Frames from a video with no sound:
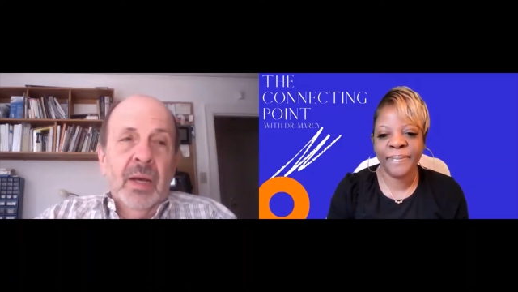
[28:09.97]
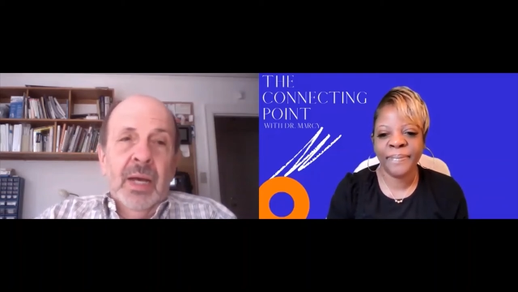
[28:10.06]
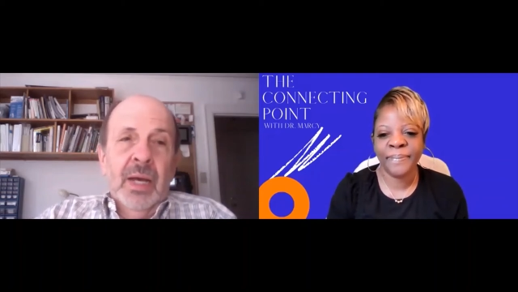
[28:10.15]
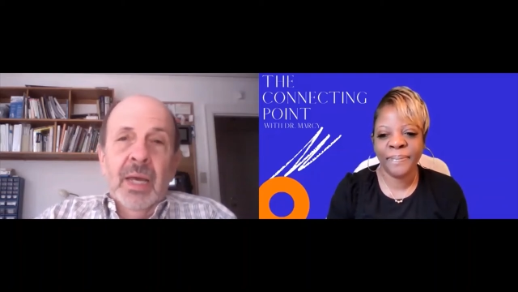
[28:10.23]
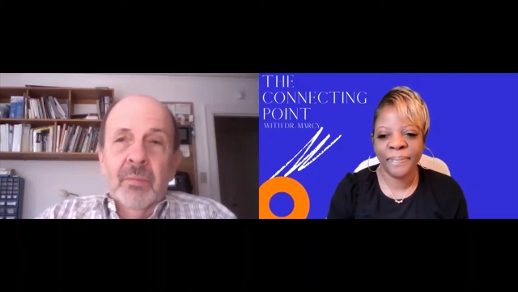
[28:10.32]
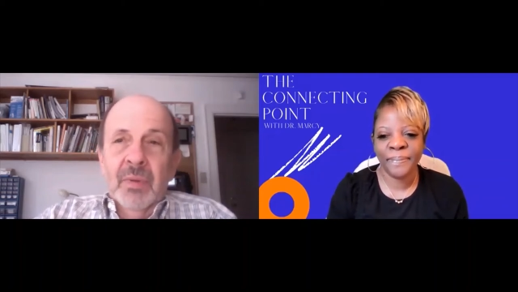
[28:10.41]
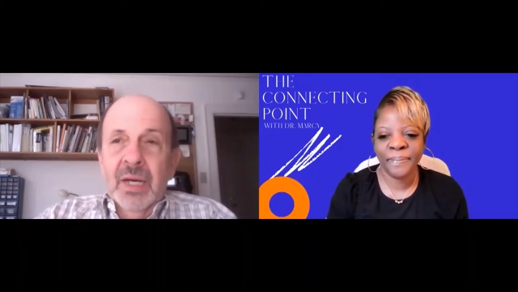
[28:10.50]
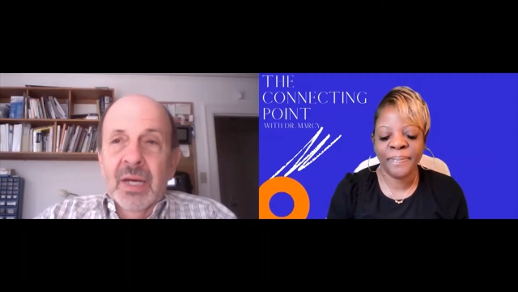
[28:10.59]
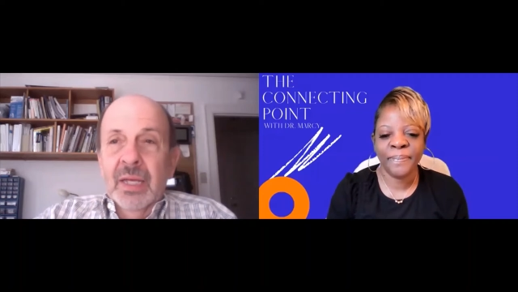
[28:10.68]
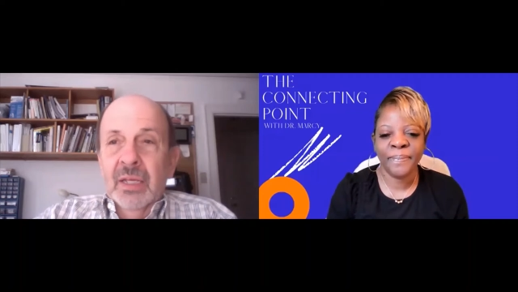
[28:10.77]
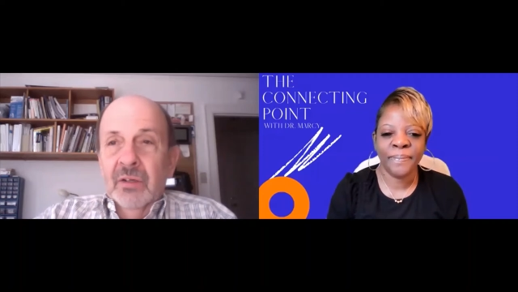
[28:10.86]
Speaker 1: I had my
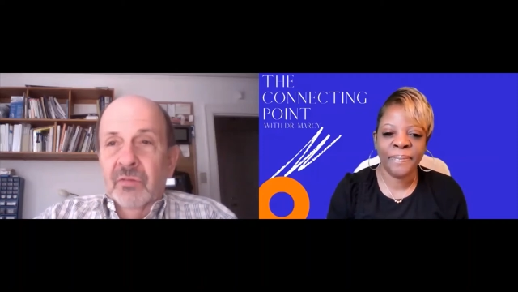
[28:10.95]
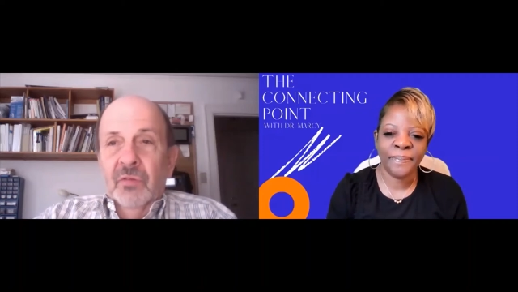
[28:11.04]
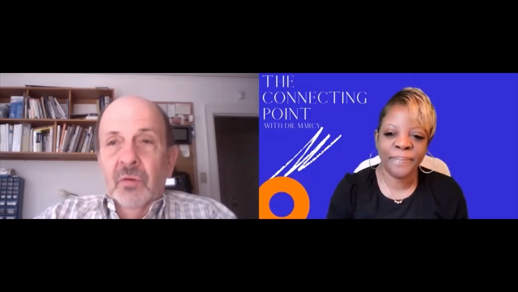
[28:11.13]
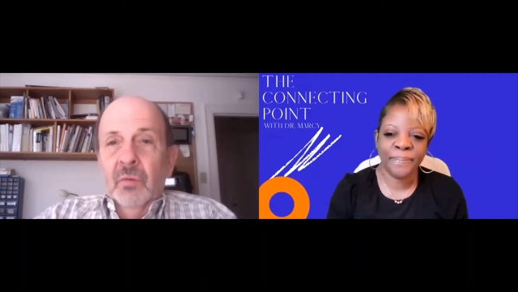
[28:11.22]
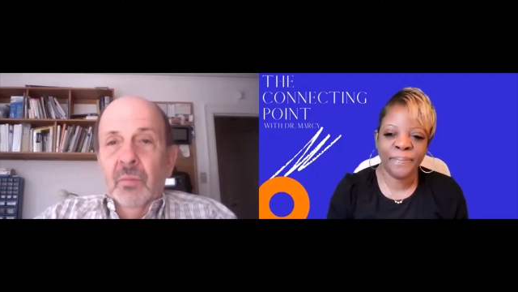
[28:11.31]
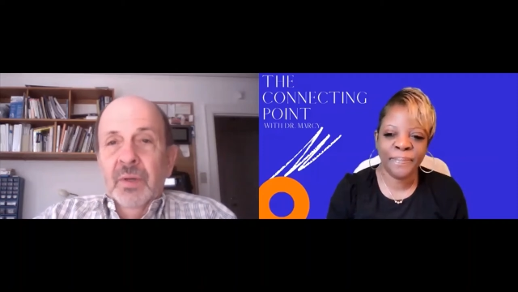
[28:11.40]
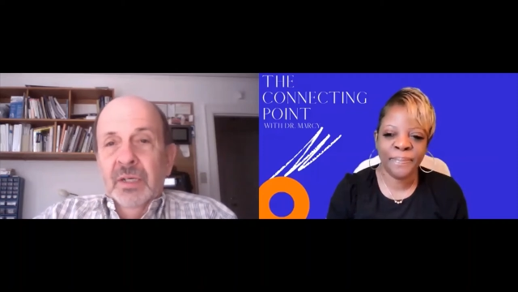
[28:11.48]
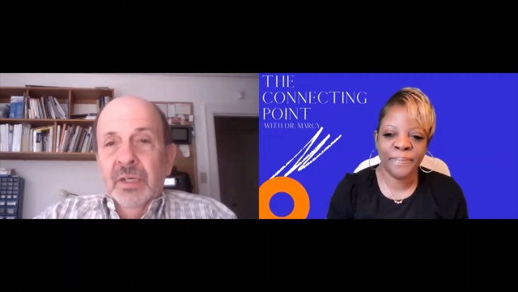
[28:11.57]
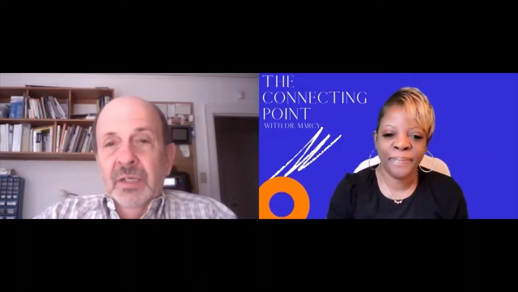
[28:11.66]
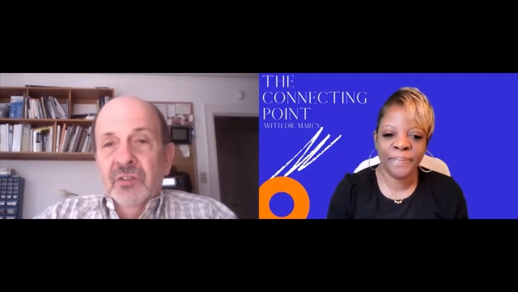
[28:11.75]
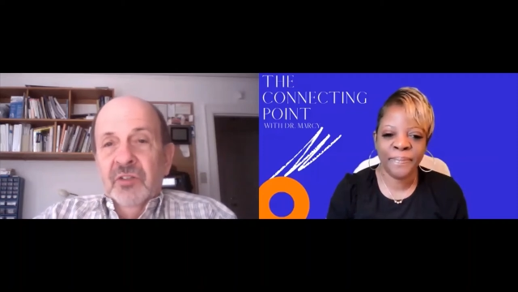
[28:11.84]
hands full being an
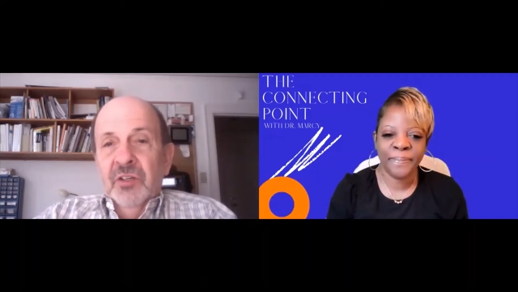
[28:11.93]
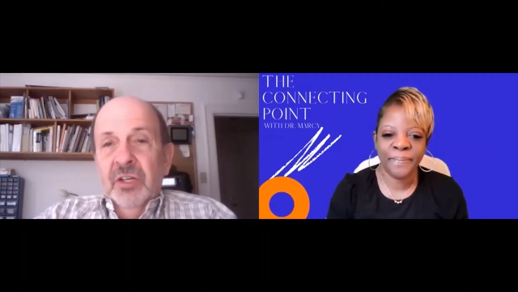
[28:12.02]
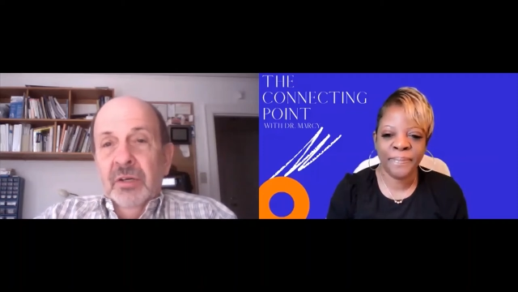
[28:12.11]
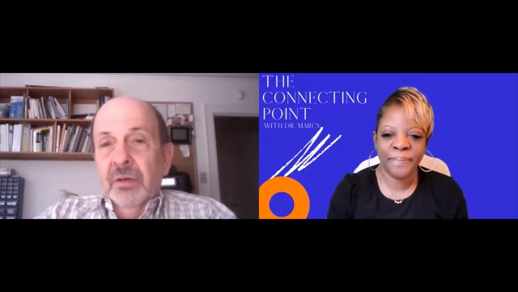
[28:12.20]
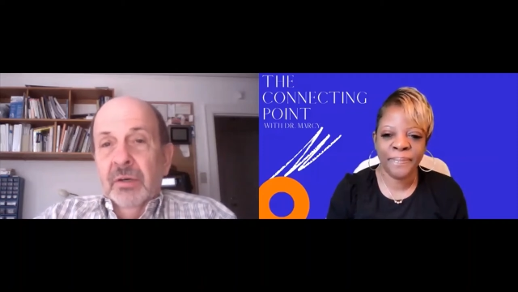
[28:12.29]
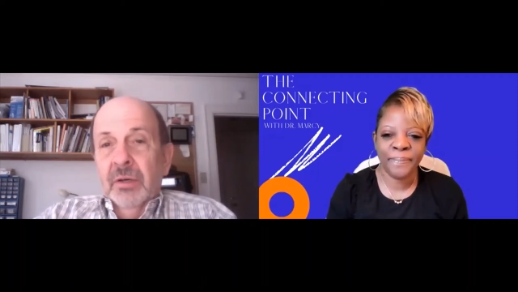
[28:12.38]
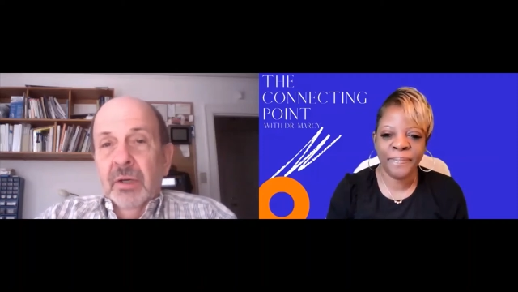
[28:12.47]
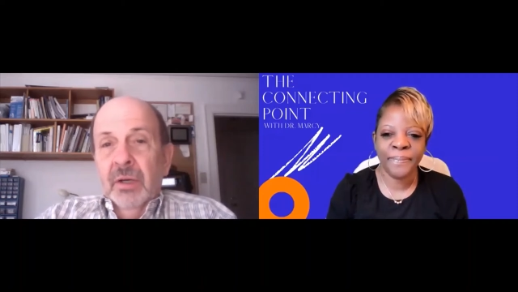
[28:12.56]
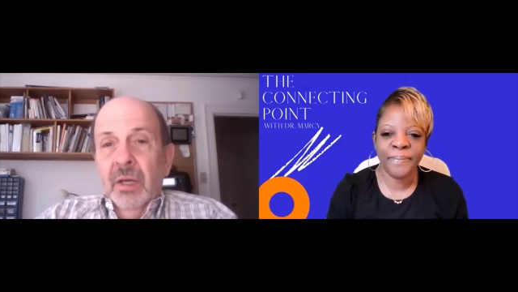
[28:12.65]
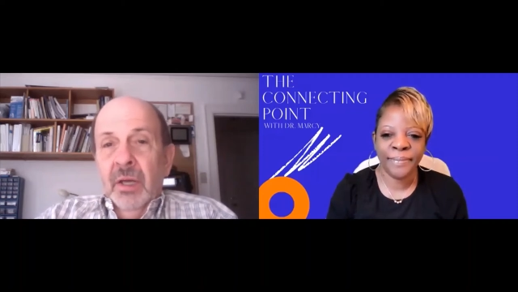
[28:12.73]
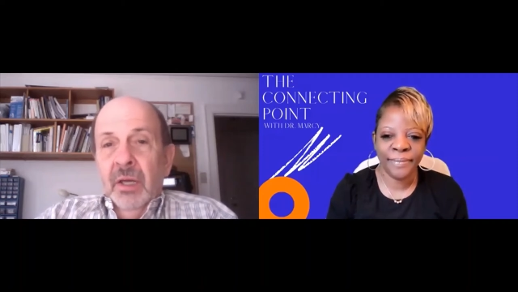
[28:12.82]
engineer,
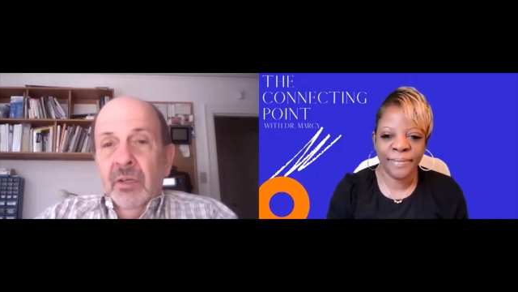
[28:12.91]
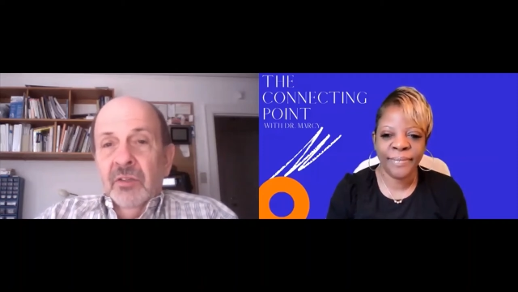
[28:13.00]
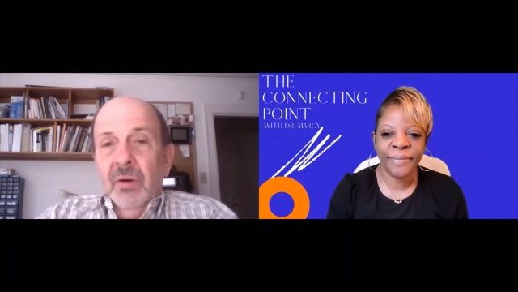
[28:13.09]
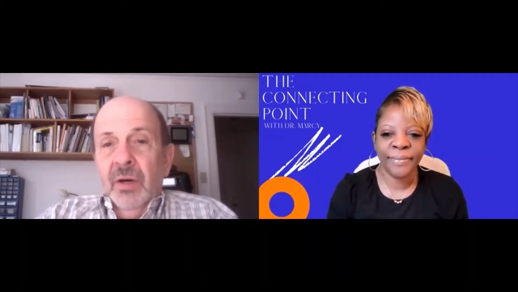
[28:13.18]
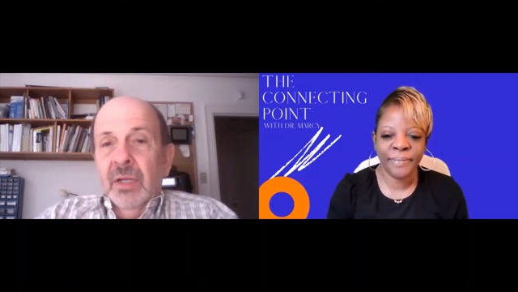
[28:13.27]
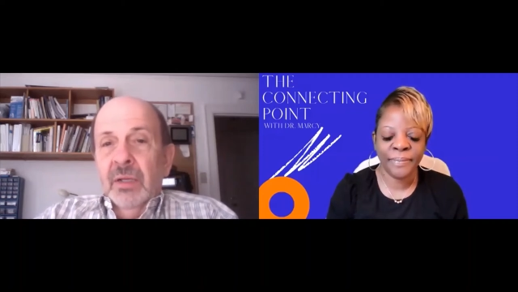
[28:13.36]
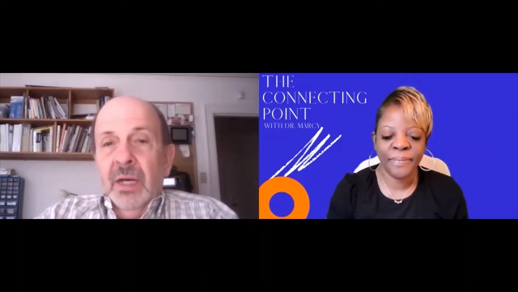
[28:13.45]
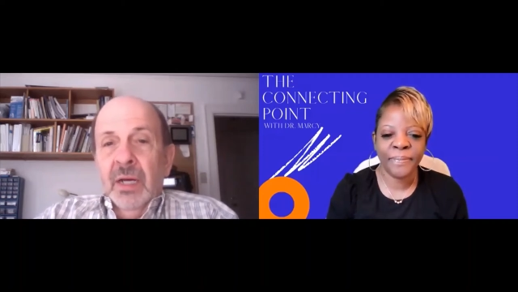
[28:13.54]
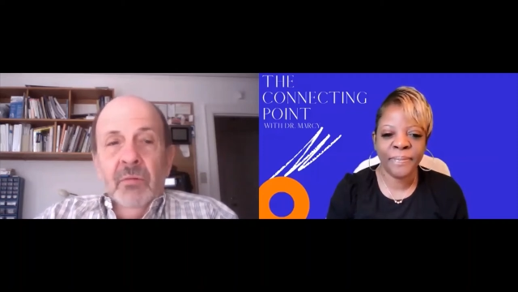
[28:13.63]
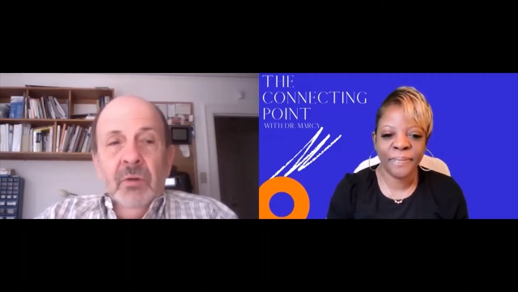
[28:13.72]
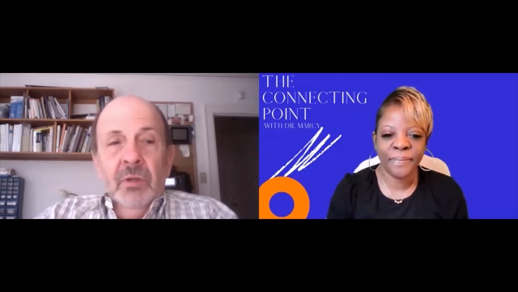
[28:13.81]
so I, I
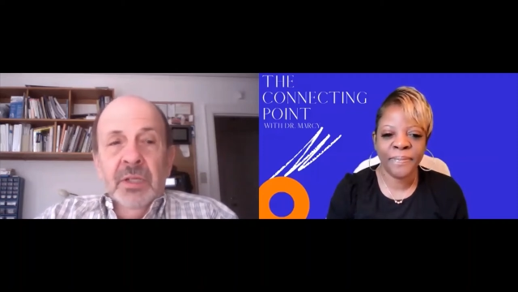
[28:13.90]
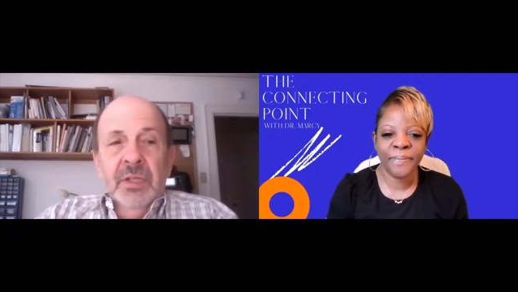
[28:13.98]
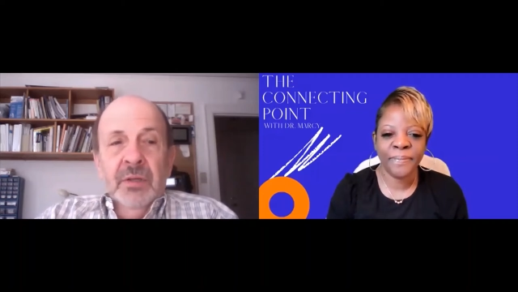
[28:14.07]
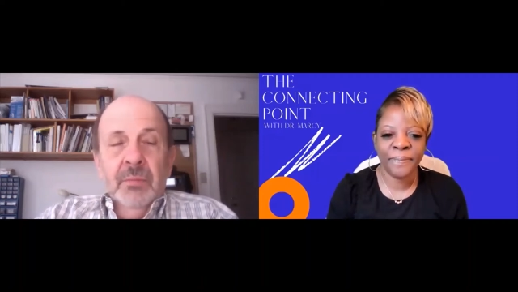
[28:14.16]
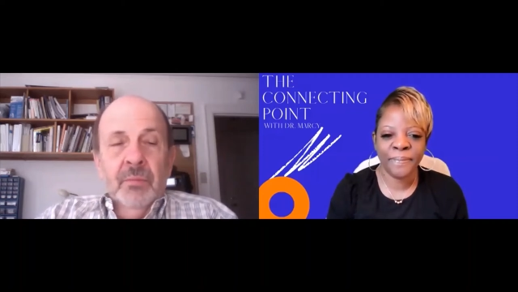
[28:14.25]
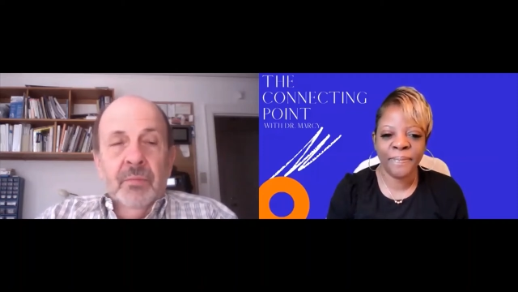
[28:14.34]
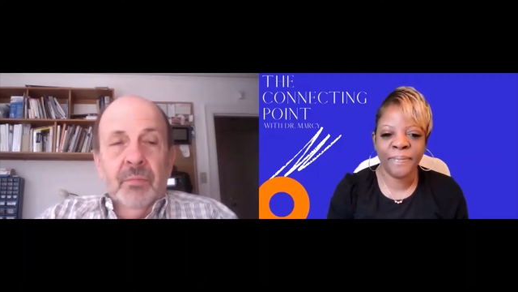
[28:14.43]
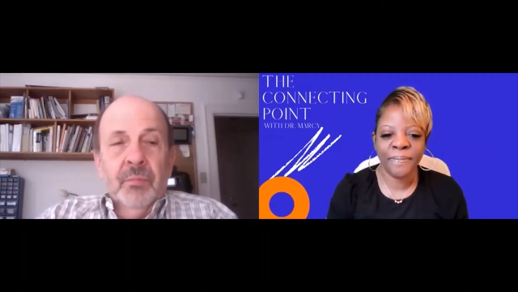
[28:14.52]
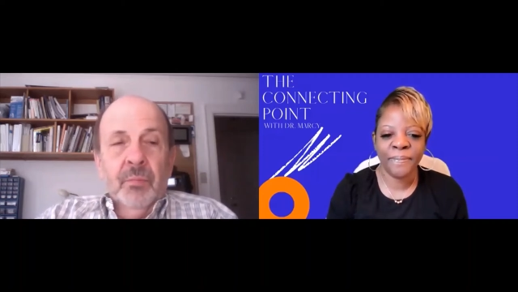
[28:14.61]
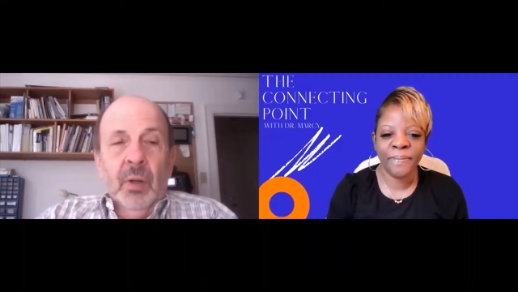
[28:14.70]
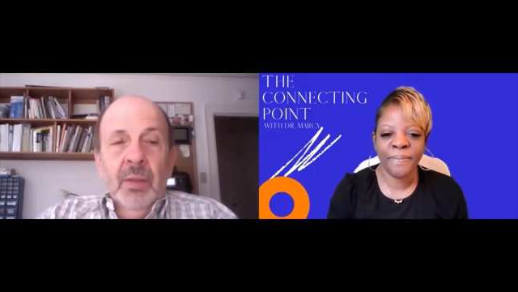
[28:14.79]
really didn't
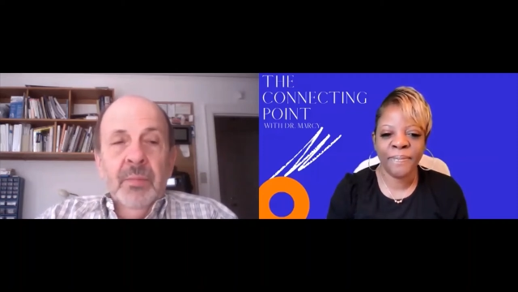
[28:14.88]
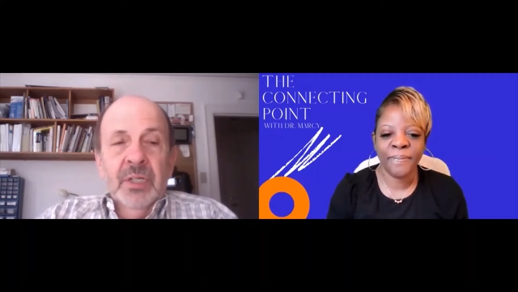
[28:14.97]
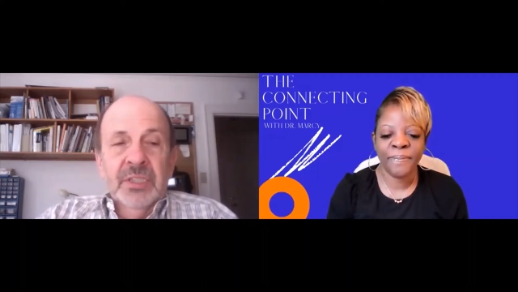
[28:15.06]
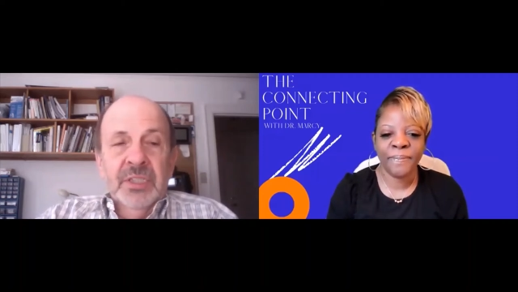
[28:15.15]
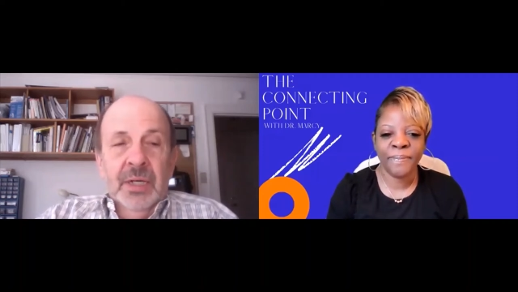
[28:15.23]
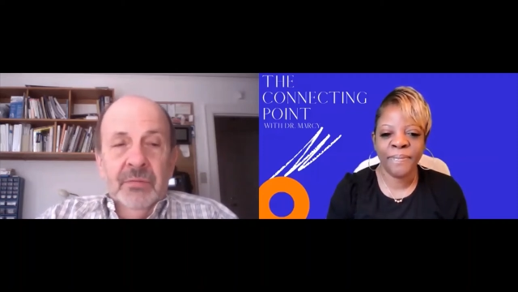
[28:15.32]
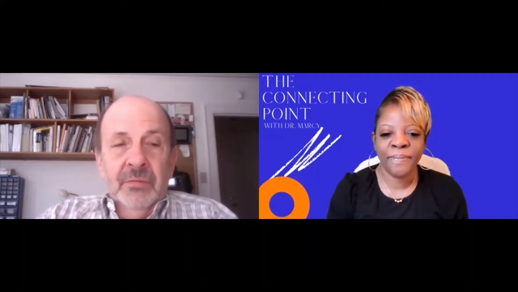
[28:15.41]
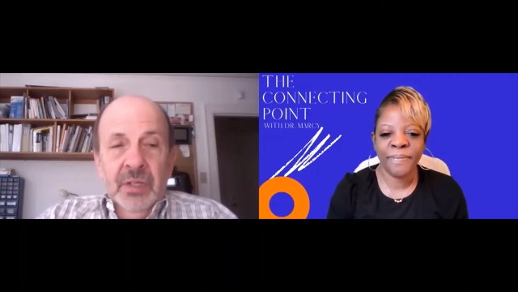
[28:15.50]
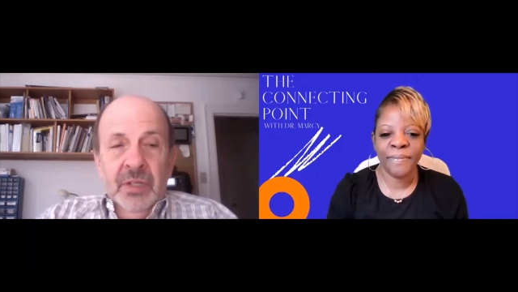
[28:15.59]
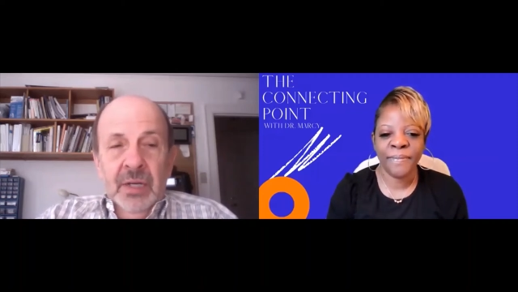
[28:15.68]
play much after that.